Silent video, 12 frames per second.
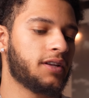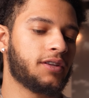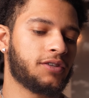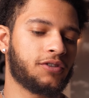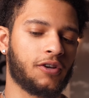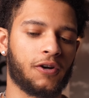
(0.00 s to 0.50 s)

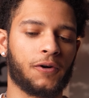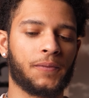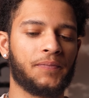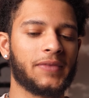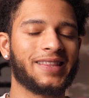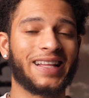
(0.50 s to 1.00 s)
So
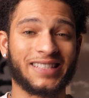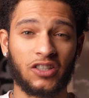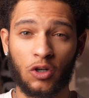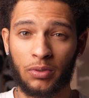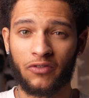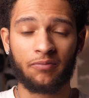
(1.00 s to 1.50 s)
that's a
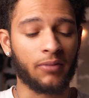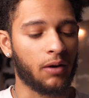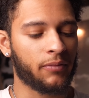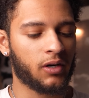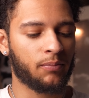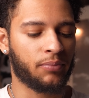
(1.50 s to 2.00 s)
little bit of a
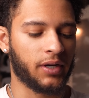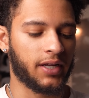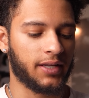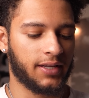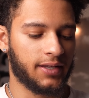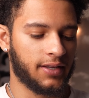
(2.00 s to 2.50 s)
bummer,
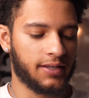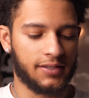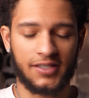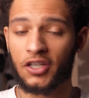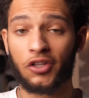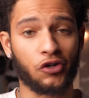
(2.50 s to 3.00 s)
but
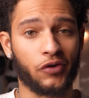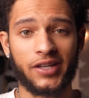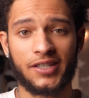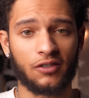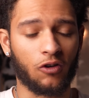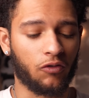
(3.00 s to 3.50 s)
still a great
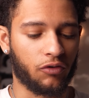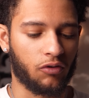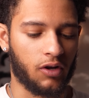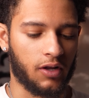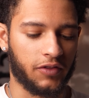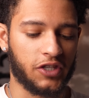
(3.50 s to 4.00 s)
deal
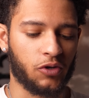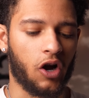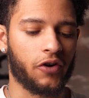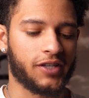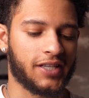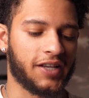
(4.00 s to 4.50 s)
overall. These
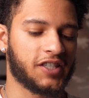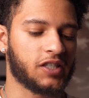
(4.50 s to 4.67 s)
are a size